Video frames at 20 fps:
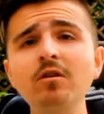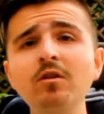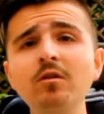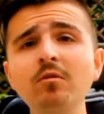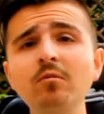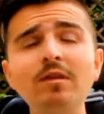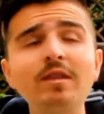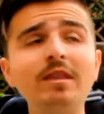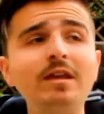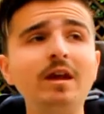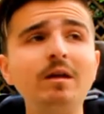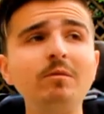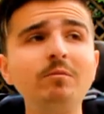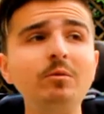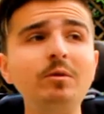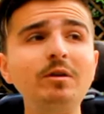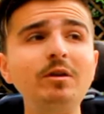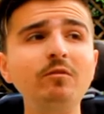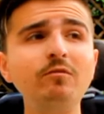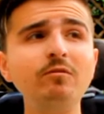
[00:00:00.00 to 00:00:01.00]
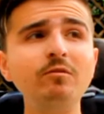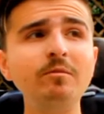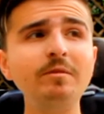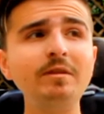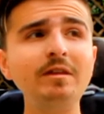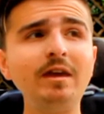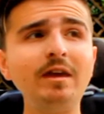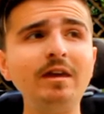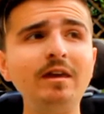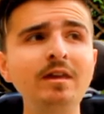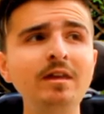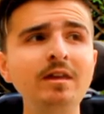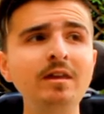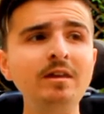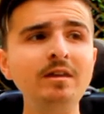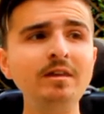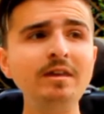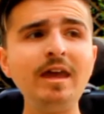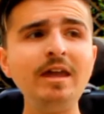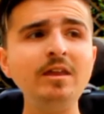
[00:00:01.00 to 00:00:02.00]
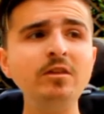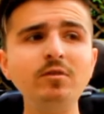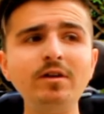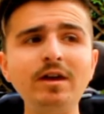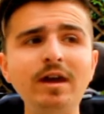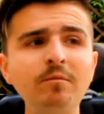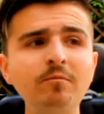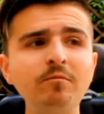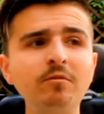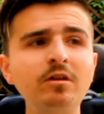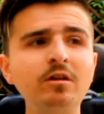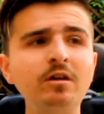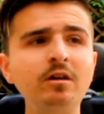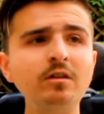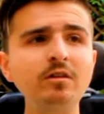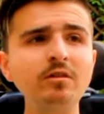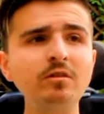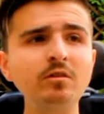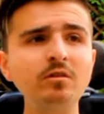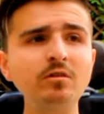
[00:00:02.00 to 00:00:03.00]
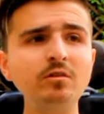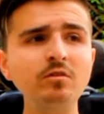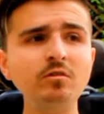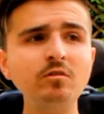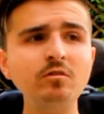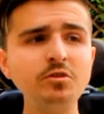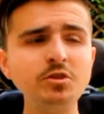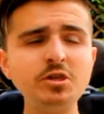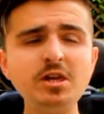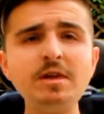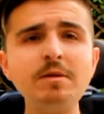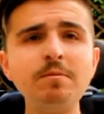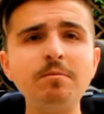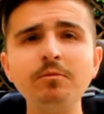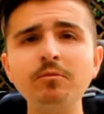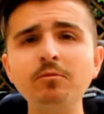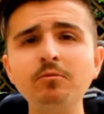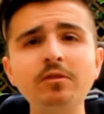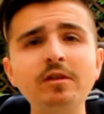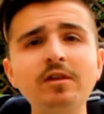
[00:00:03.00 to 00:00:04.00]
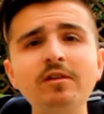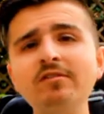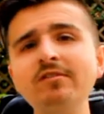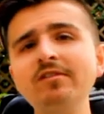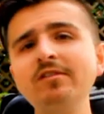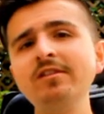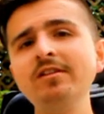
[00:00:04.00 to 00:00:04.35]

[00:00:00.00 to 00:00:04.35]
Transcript: when the camera went off, would have been like, get a new camera, you're cheap, all this.